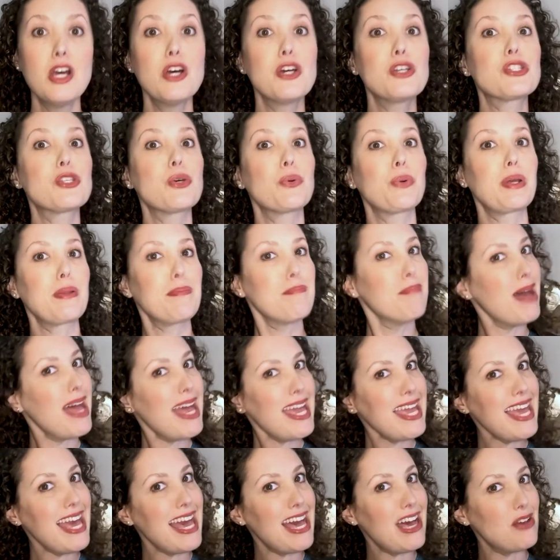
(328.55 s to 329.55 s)
So in
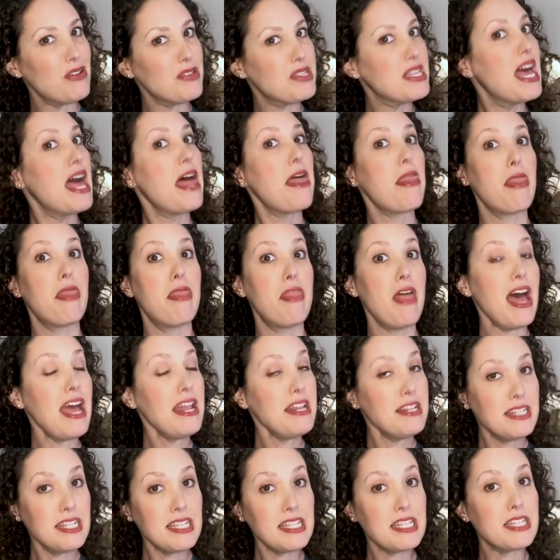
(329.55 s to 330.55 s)
my house,
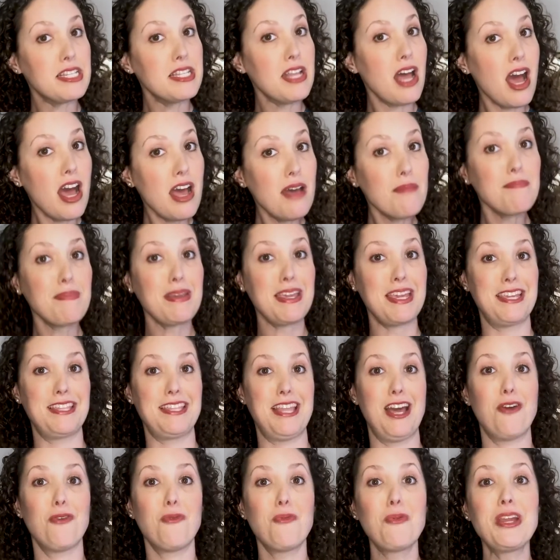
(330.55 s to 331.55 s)
that does not mean
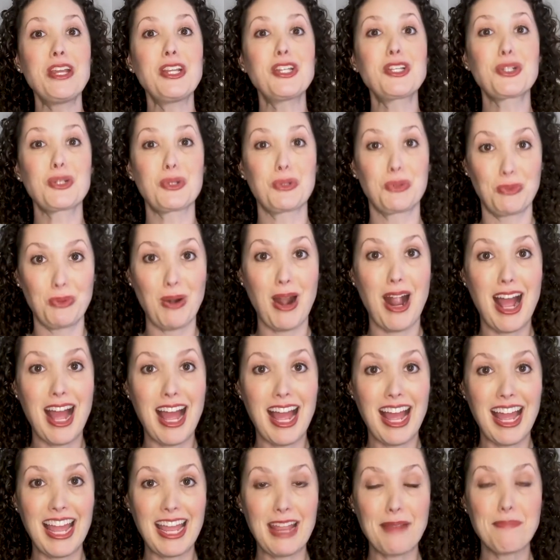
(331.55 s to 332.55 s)
that we
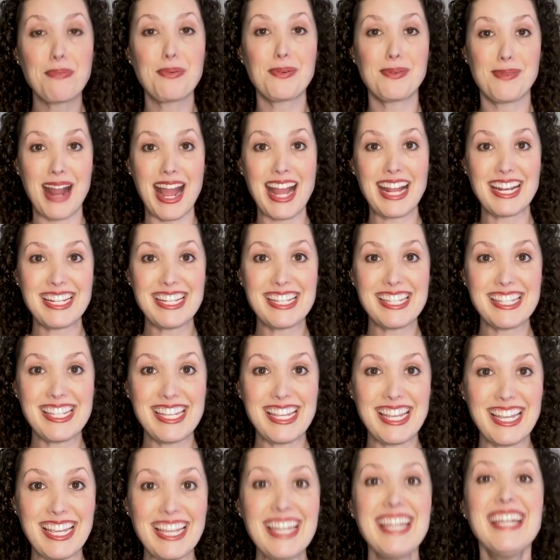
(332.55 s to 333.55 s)
try
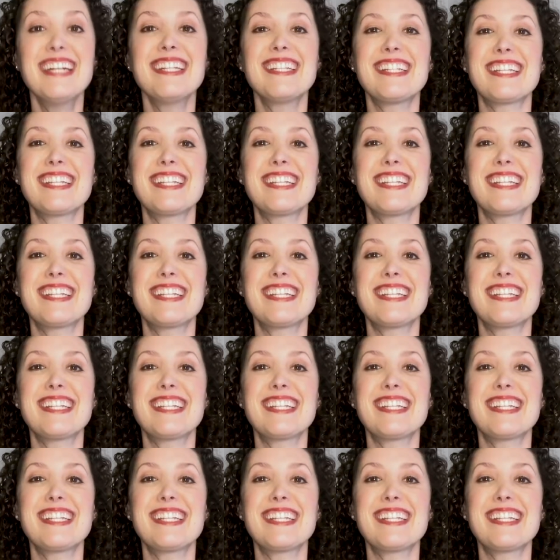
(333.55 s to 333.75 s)
practicing